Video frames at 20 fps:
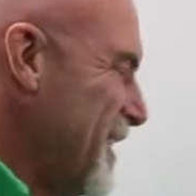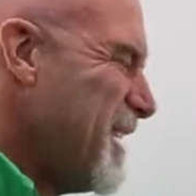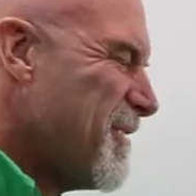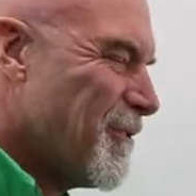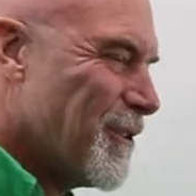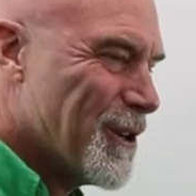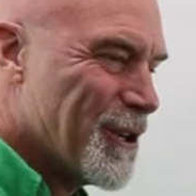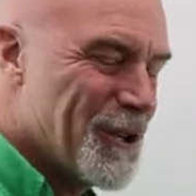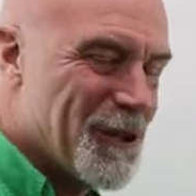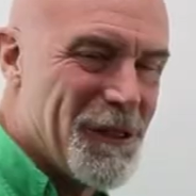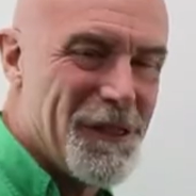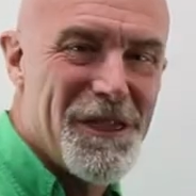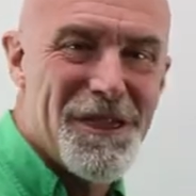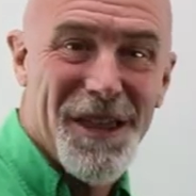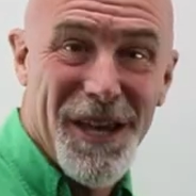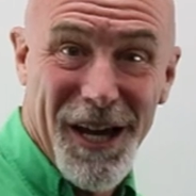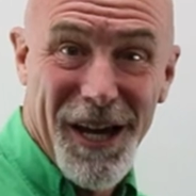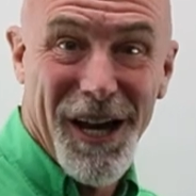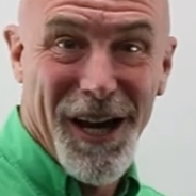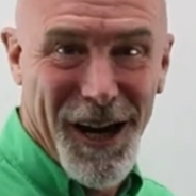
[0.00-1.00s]
never a good
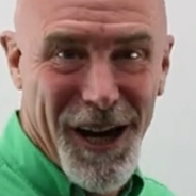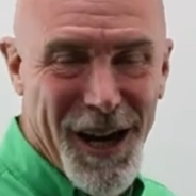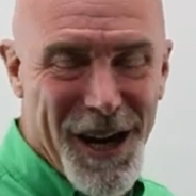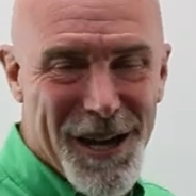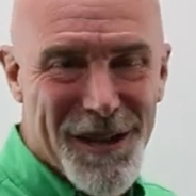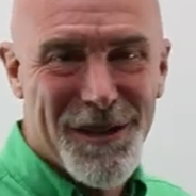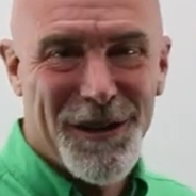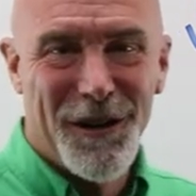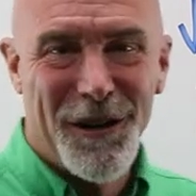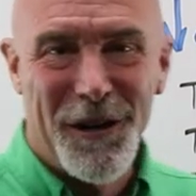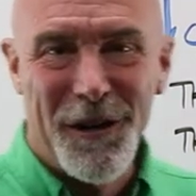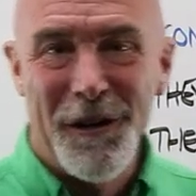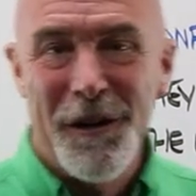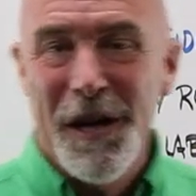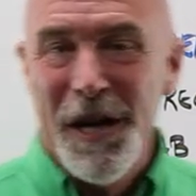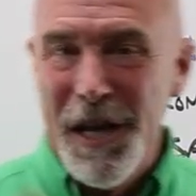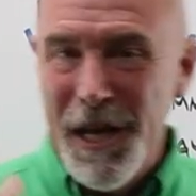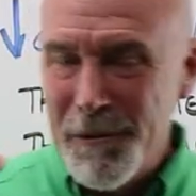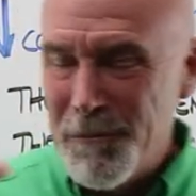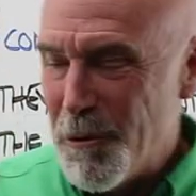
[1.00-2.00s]
thing either.
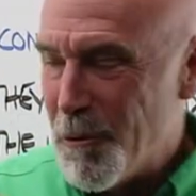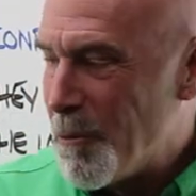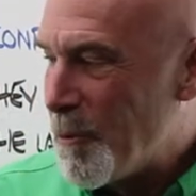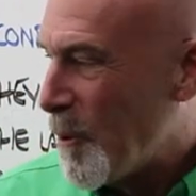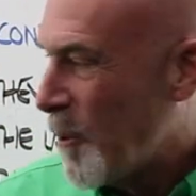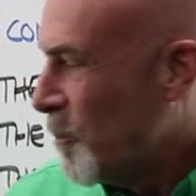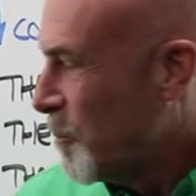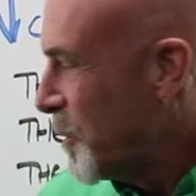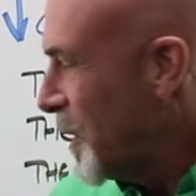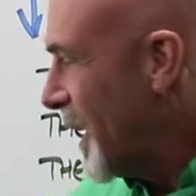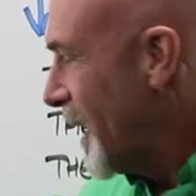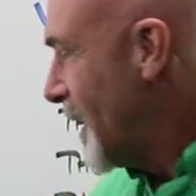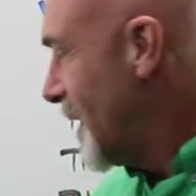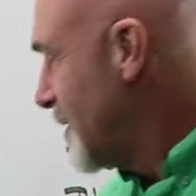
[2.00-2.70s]
And we'll role play